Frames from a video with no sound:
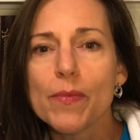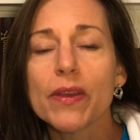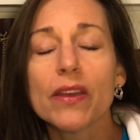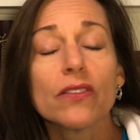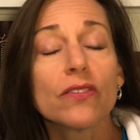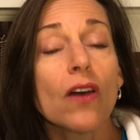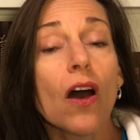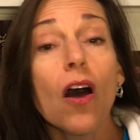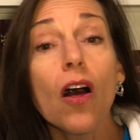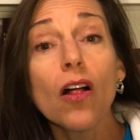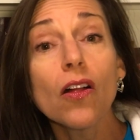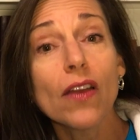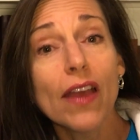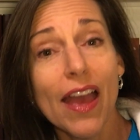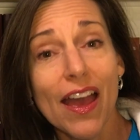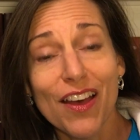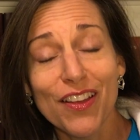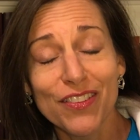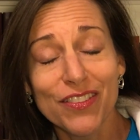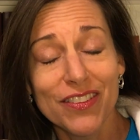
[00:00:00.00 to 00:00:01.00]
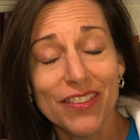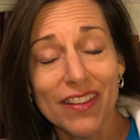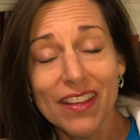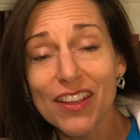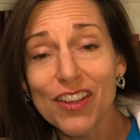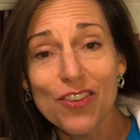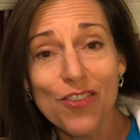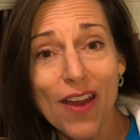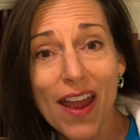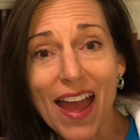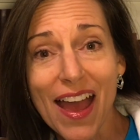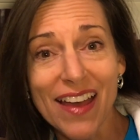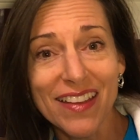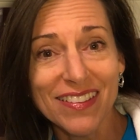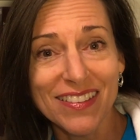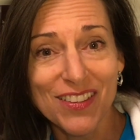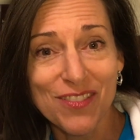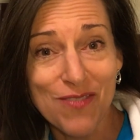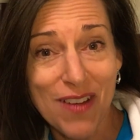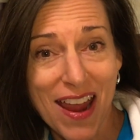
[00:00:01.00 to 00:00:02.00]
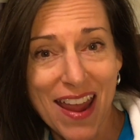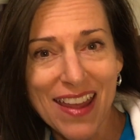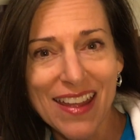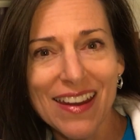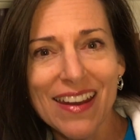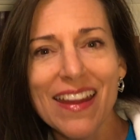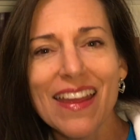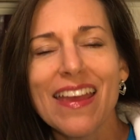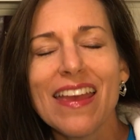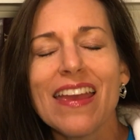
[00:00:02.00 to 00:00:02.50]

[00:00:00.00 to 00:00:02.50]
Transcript: because all cows eat grass, right?